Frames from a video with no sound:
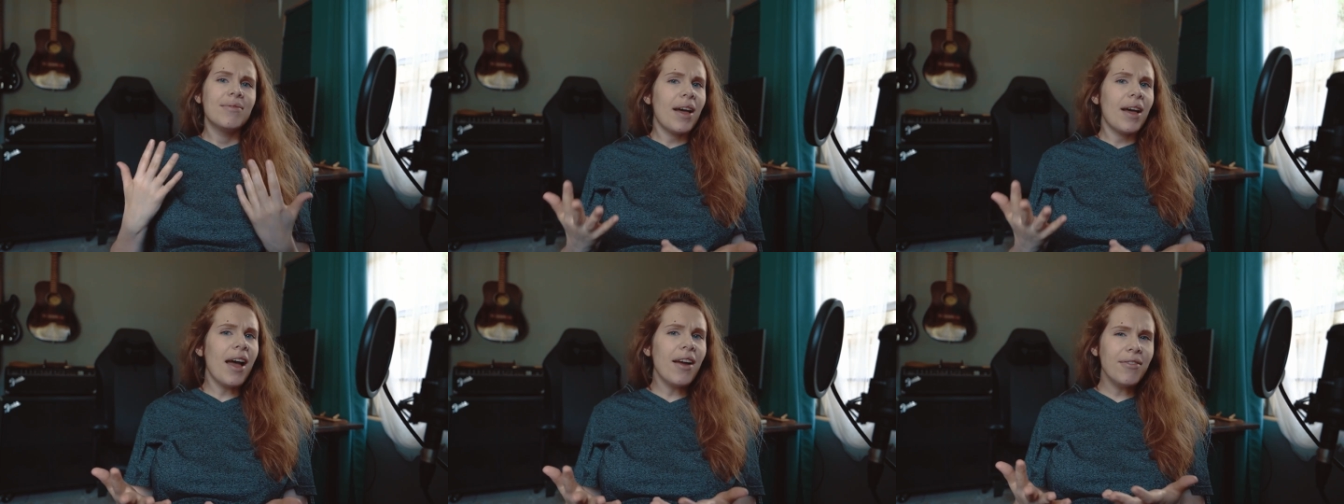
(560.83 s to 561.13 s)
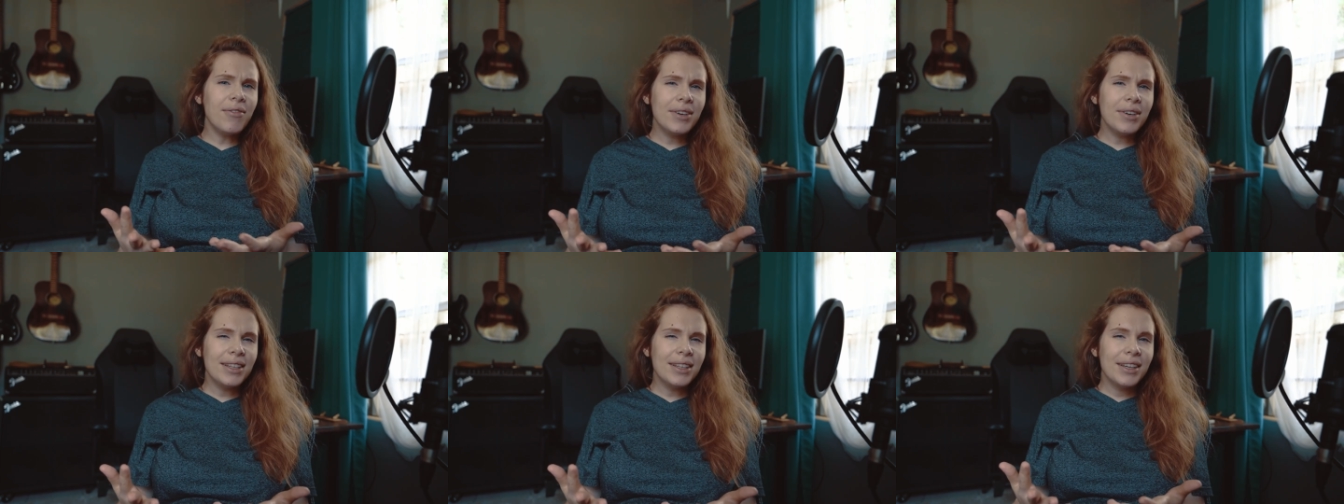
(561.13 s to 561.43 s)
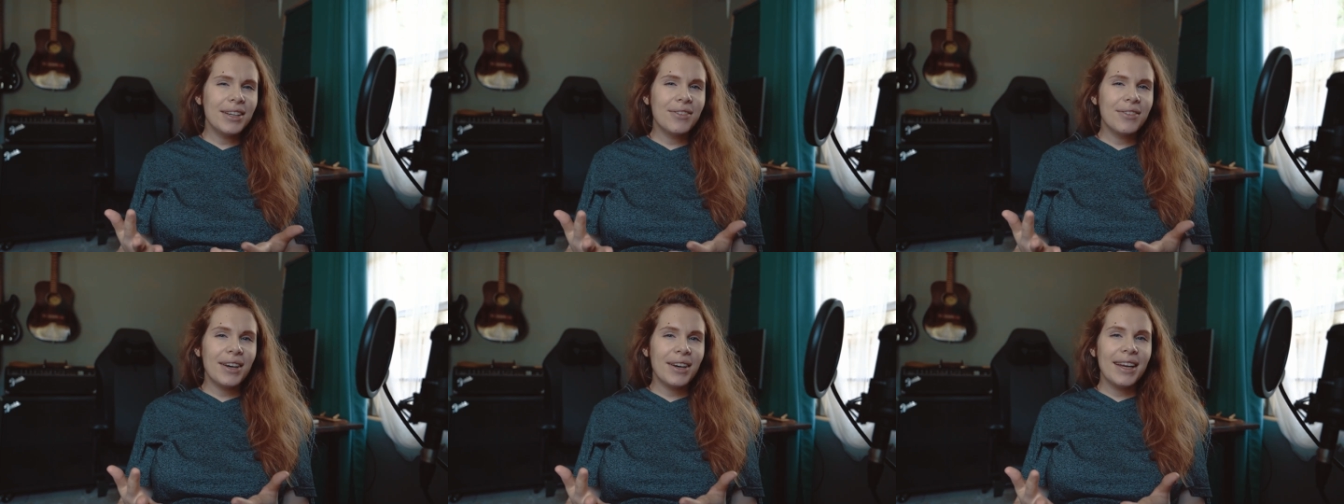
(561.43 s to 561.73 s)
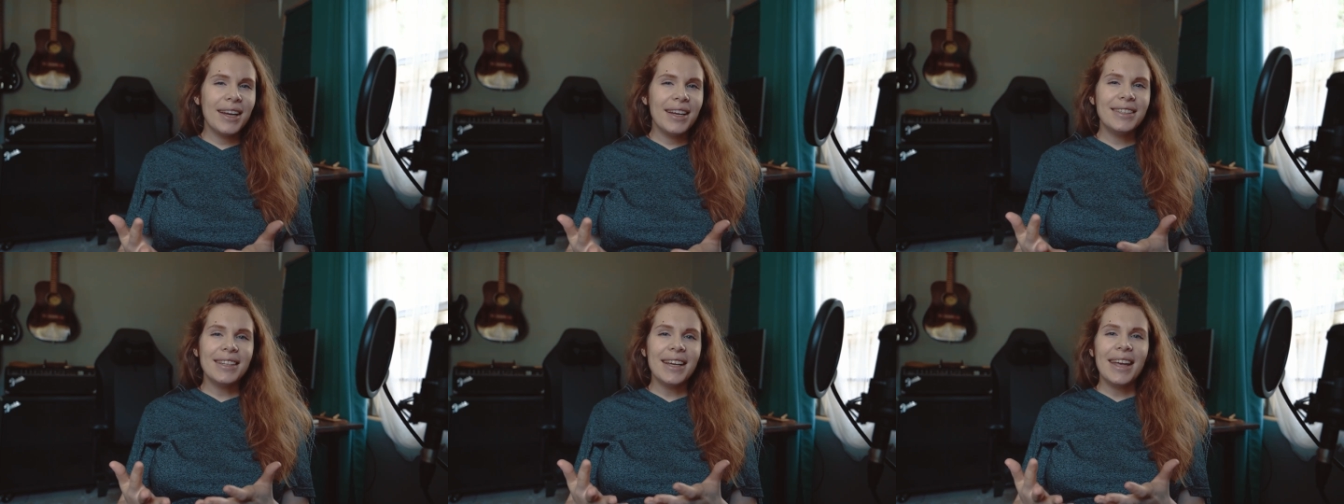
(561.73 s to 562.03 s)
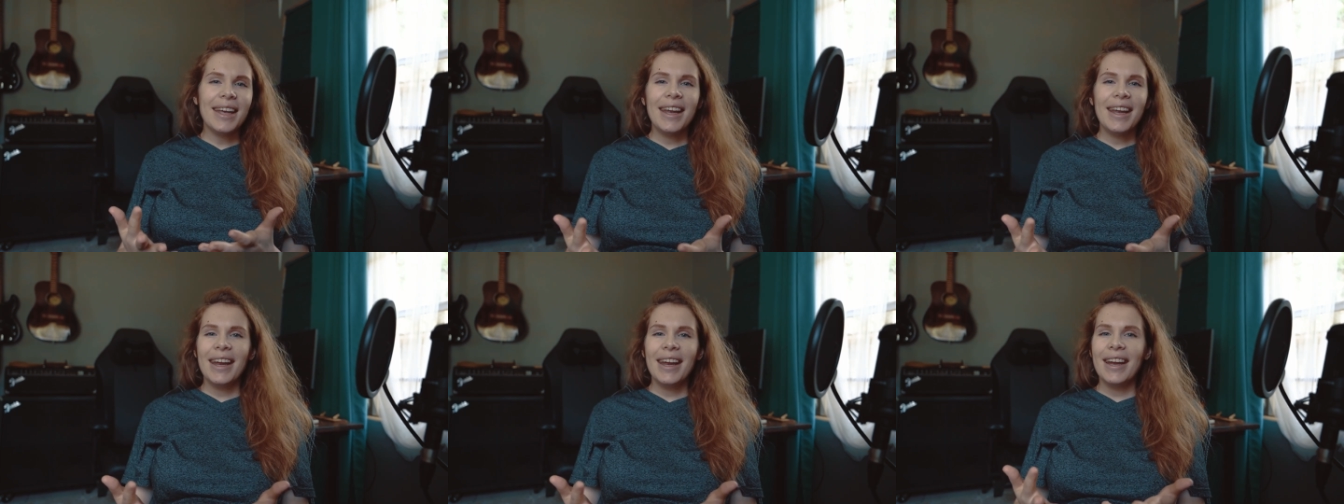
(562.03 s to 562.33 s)
are really great
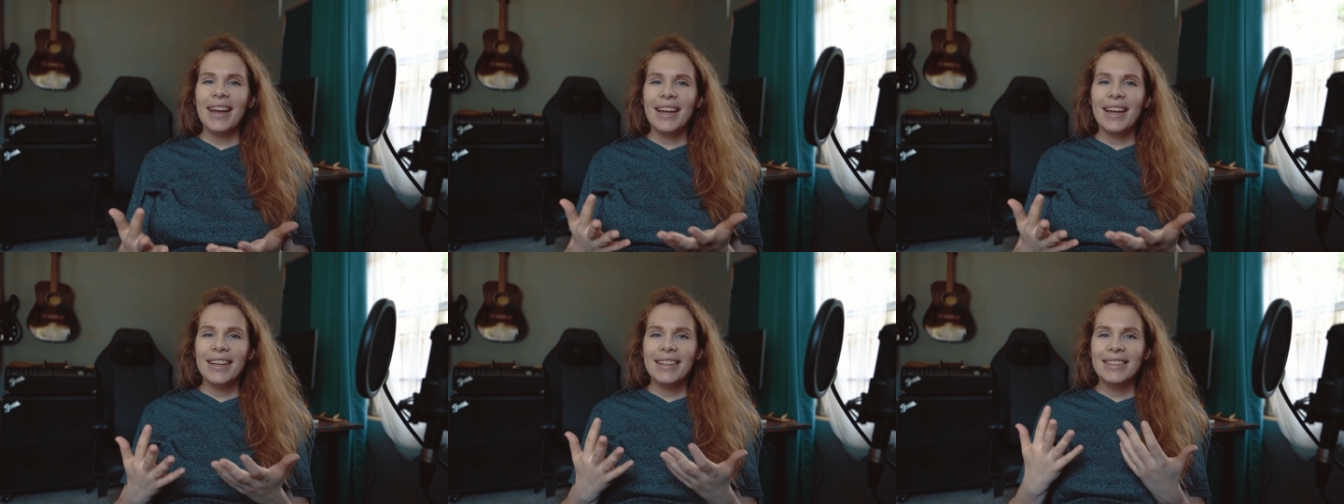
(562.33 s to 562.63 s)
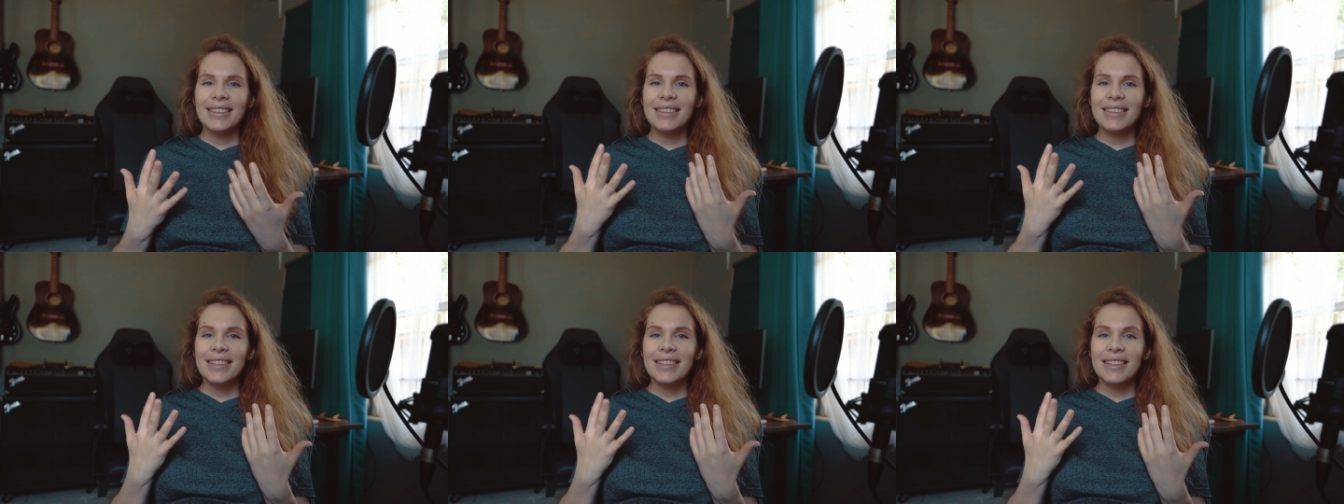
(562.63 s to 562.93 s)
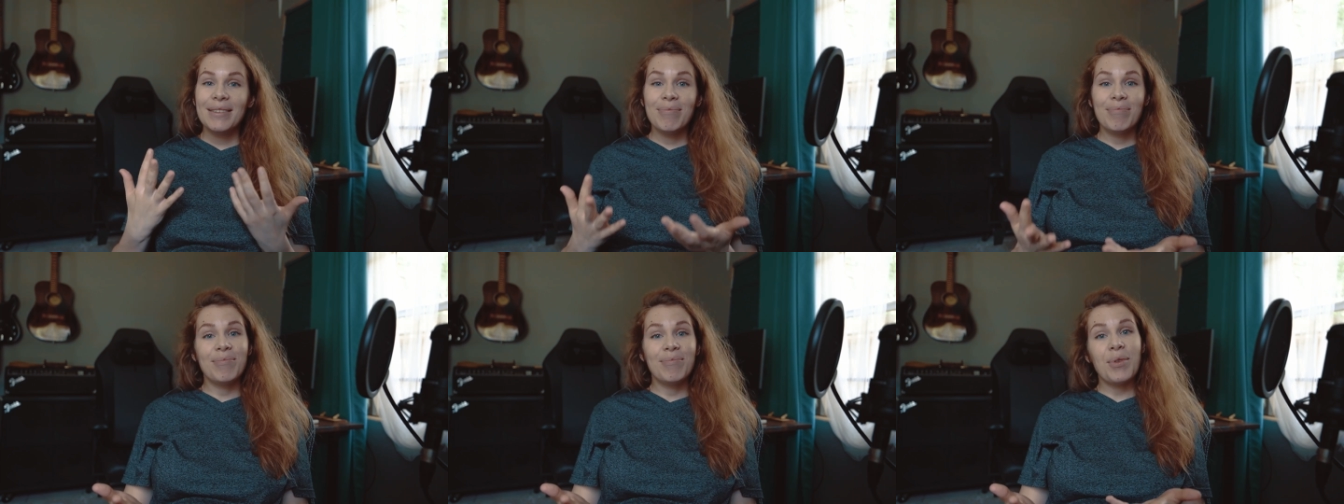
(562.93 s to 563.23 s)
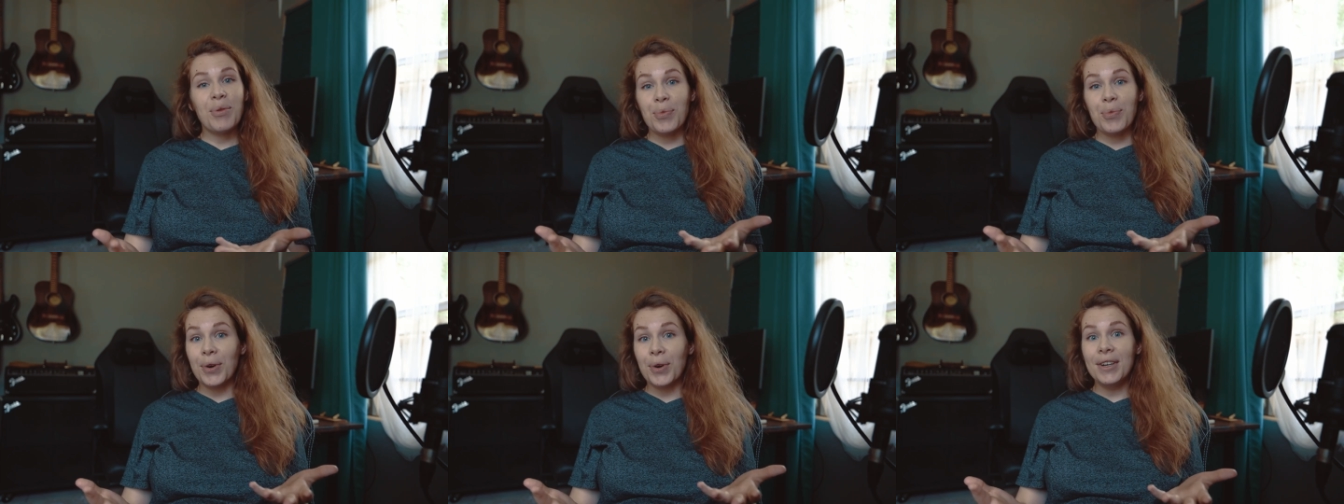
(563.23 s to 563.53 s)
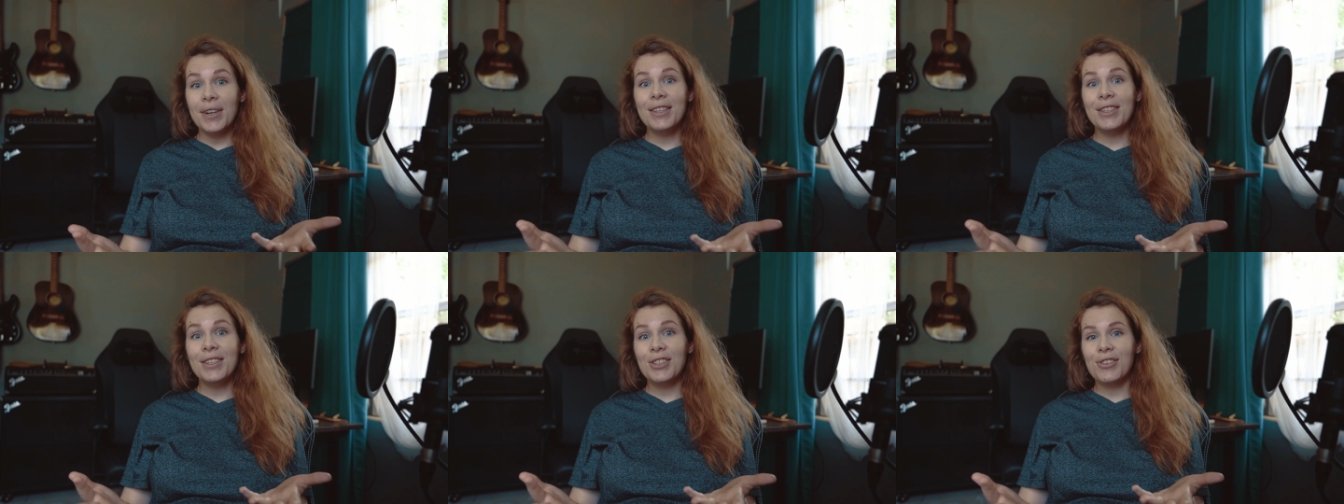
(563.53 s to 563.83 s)
and
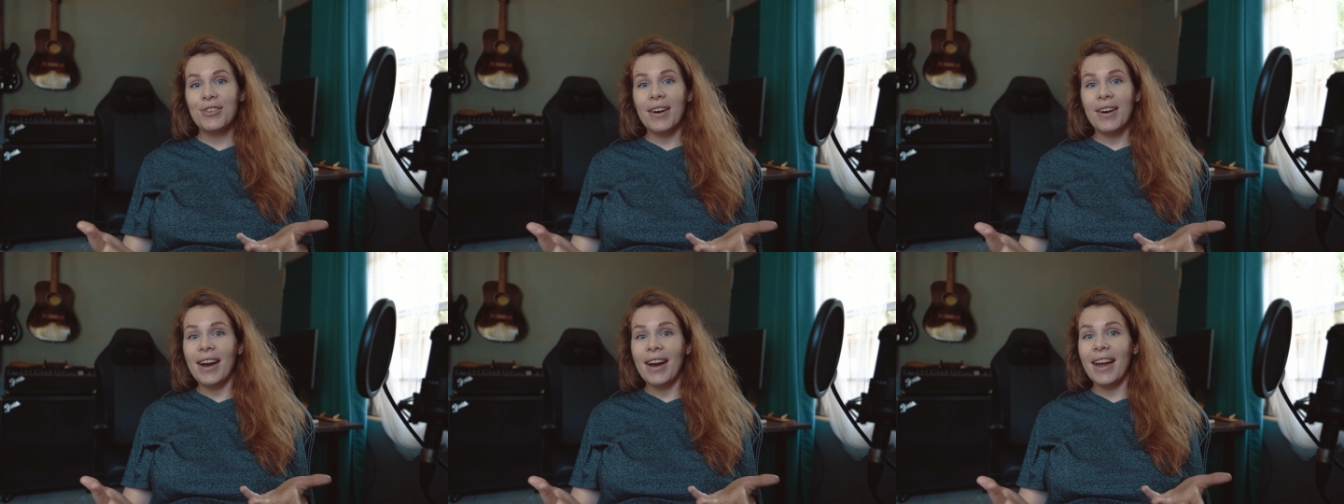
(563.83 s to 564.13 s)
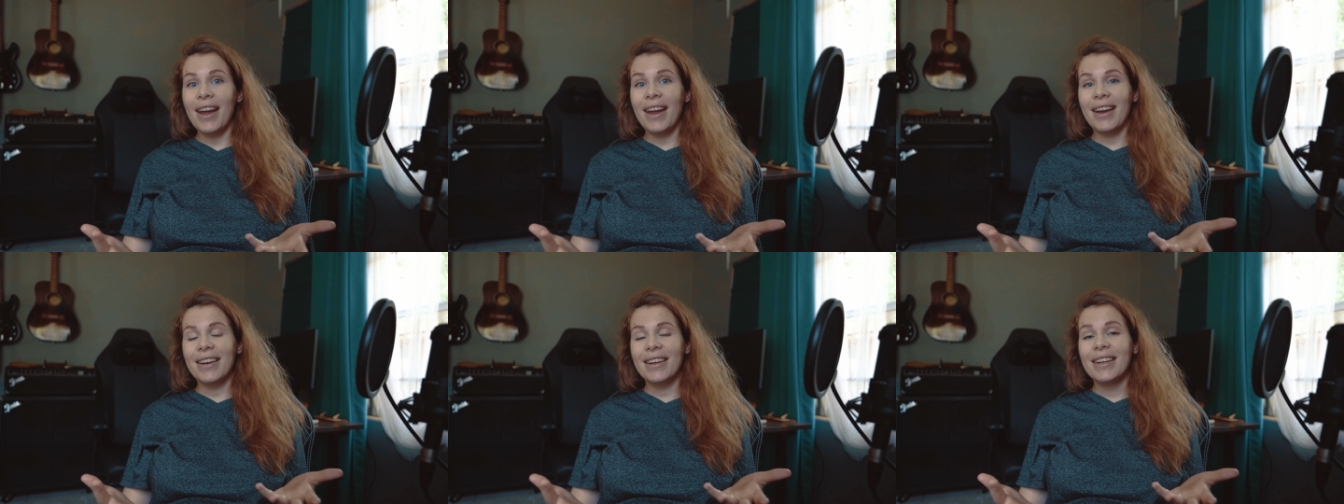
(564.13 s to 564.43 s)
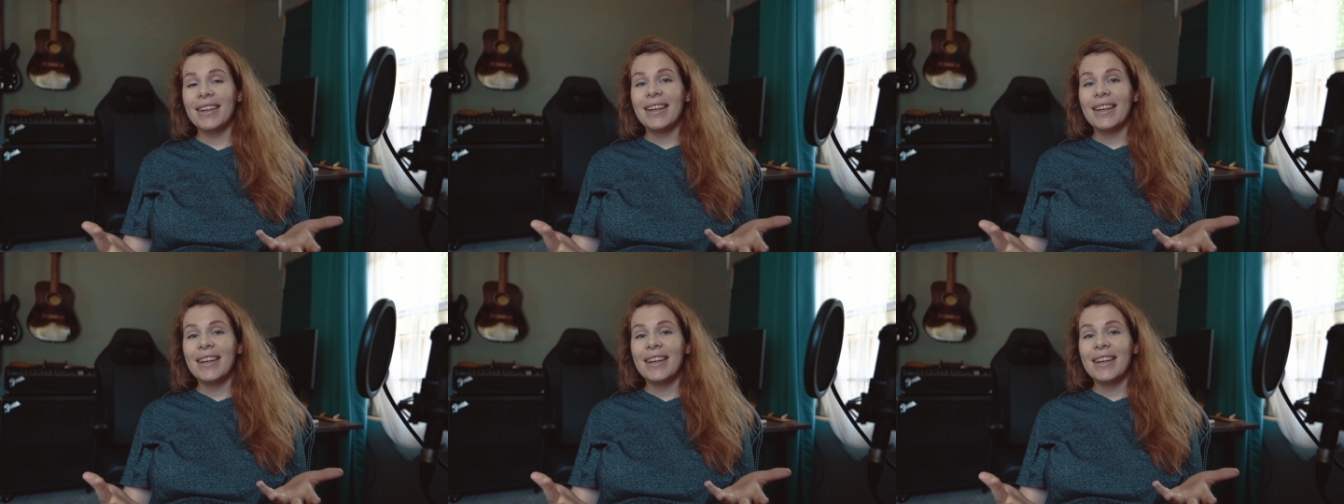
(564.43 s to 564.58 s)
worth trying.